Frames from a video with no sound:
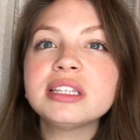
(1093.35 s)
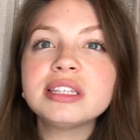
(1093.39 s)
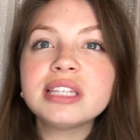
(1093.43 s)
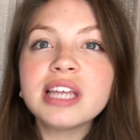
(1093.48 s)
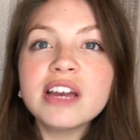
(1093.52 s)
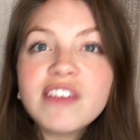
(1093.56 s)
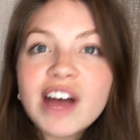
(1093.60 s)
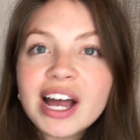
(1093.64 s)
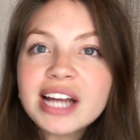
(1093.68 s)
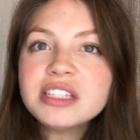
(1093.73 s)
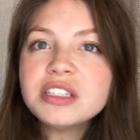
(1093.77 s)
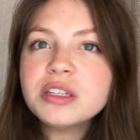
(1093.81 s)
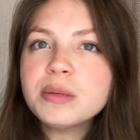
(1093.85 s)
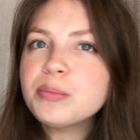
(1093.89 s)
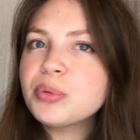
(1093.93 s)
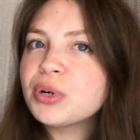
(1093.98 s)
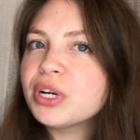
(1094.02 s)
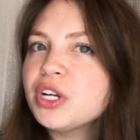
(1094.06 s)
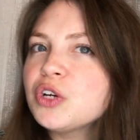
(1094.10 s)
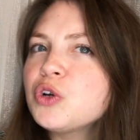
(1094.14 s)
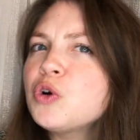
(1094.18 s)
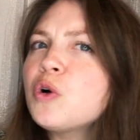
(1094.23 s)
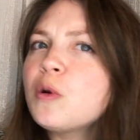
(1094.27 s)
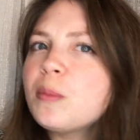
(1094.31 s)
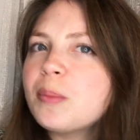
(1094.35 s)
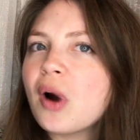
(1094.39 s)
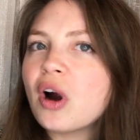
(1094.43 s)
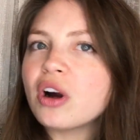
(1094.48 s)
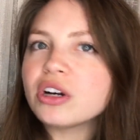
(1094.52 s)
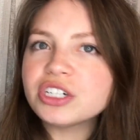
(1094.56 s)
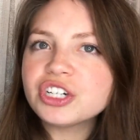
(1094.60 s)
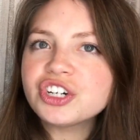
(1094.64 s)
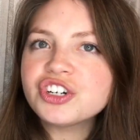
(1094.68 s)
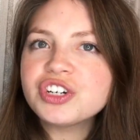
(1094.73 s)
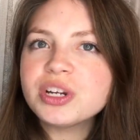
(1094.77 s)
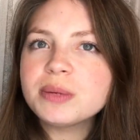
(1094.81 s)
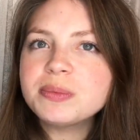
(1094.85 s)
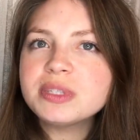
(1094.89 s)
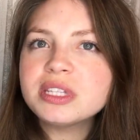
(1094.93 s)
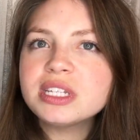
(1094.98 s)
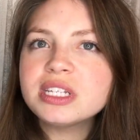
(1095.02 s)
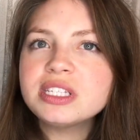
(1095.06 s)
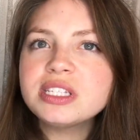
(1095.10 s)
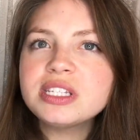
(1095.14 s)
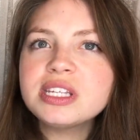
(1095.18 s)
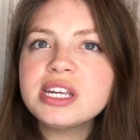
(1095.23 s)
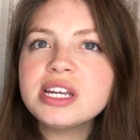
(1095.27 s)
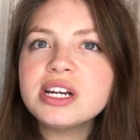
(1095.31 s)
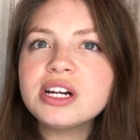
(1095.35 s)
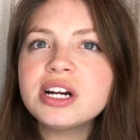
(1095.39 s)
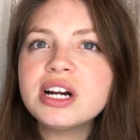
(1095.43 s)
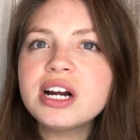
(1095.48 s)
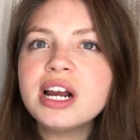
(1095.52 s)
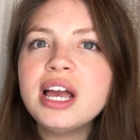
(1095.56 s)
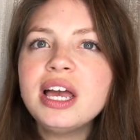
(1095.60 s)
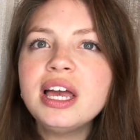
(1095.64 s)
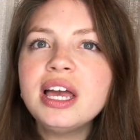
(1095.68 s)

They've had some pretty cool partnerships this year.